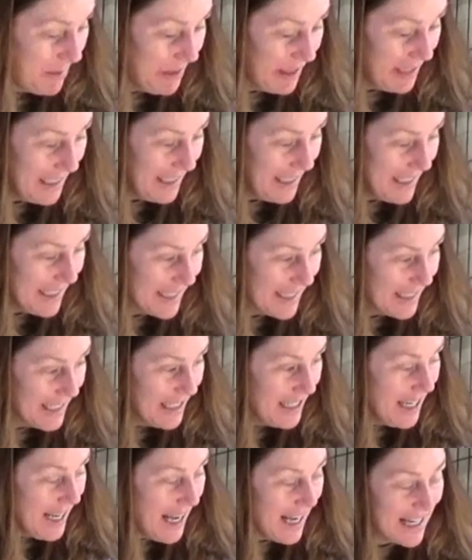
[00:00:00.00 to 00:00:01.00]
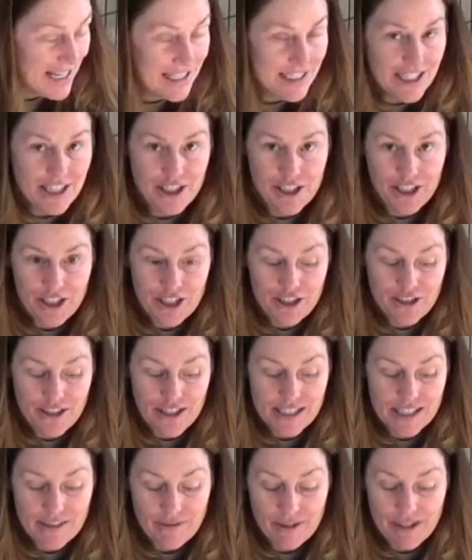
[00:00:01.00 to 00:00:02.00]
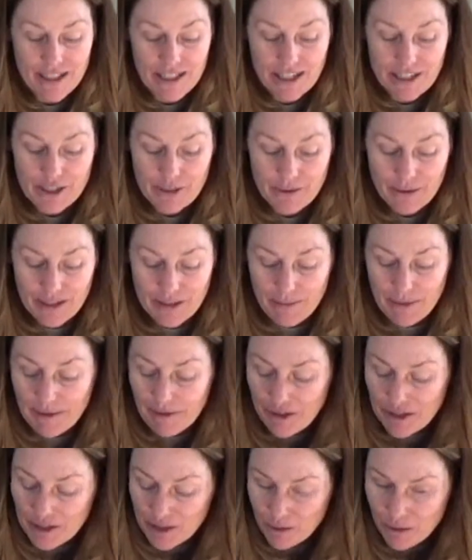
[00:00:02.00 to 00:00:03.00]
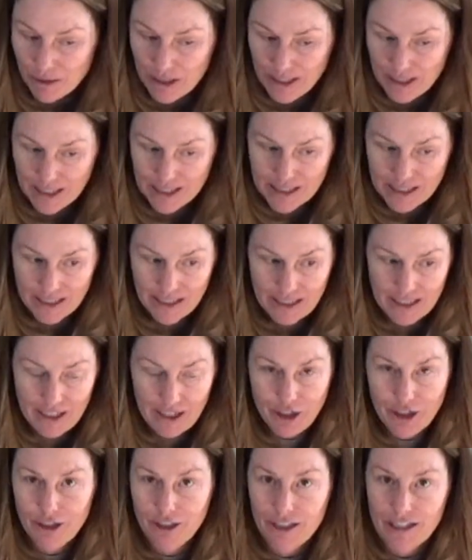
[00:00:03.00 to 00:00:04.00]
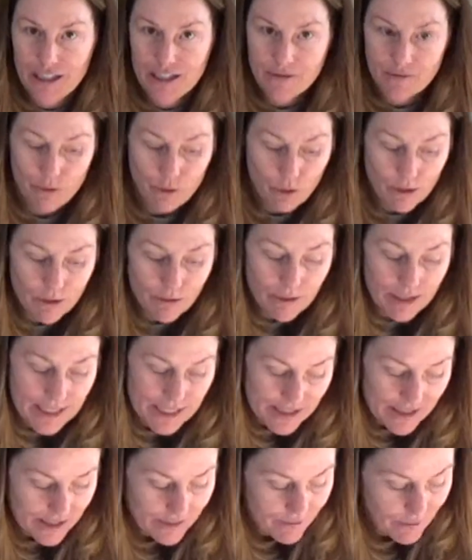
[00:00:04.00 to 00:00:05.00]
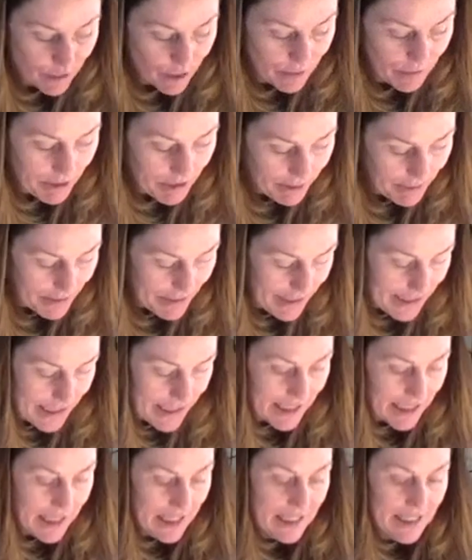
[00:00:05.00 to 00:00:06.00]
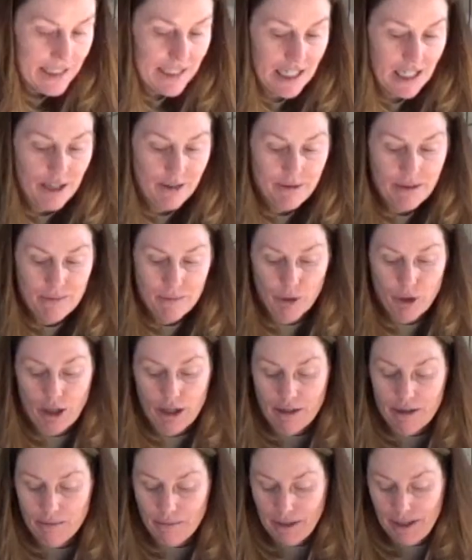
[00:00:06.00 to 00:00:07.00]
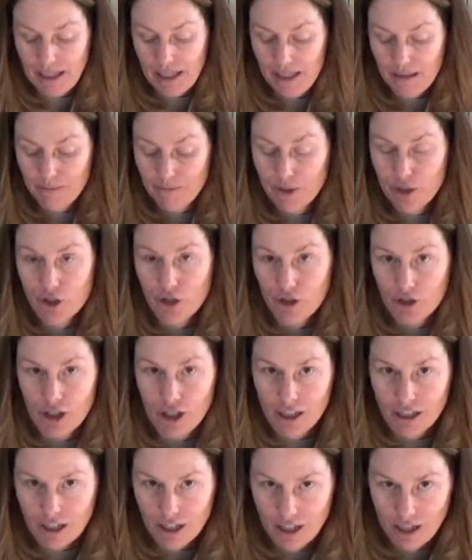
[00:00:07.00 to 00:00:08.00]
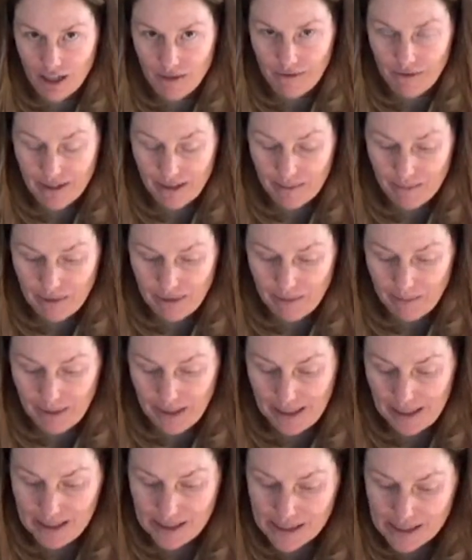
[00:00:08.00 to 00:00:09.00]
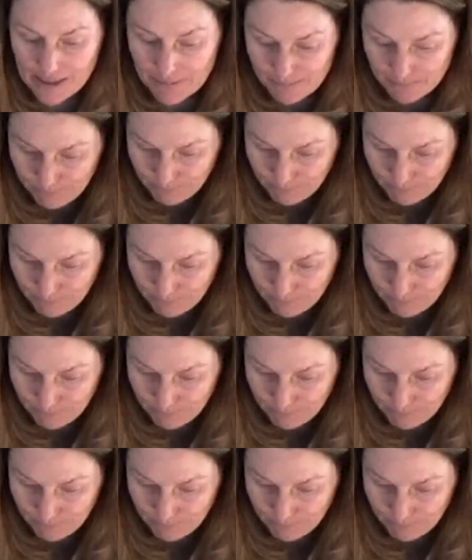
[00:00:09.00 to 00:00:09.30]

pleased. I continue to do things, everything I do with them, every toy that's in here is for reason and for purpose to help them grow to become strong, confident puppies